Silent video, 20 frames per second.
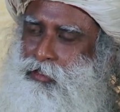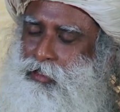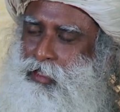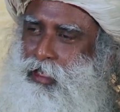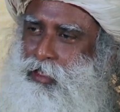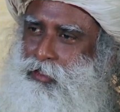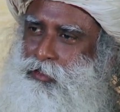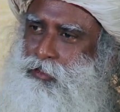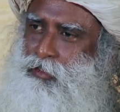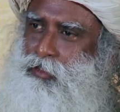
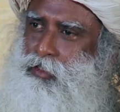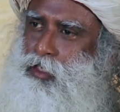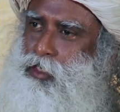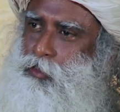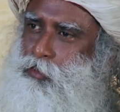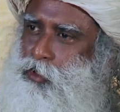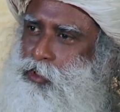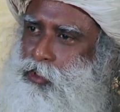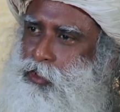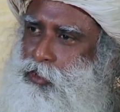that
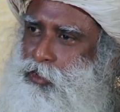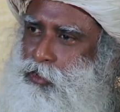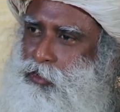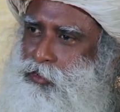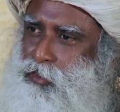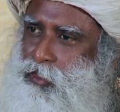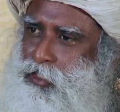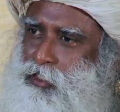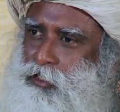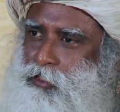carbon
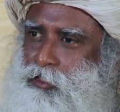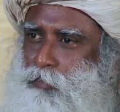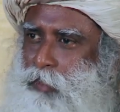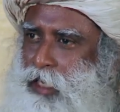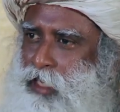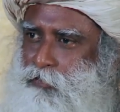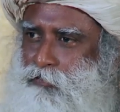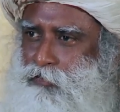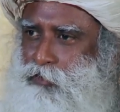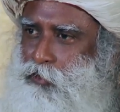dioxide is
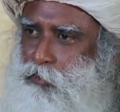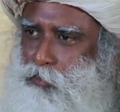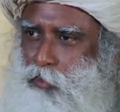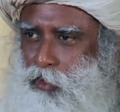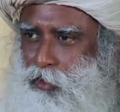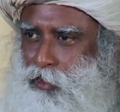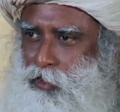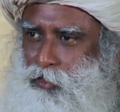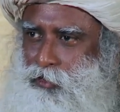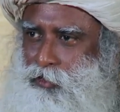bad for your
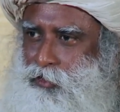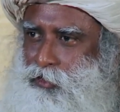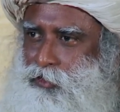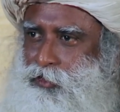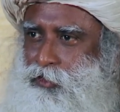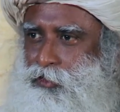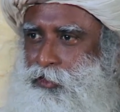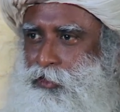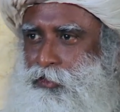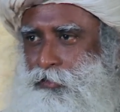body,
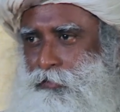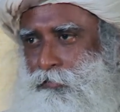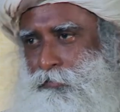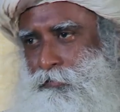isn't it?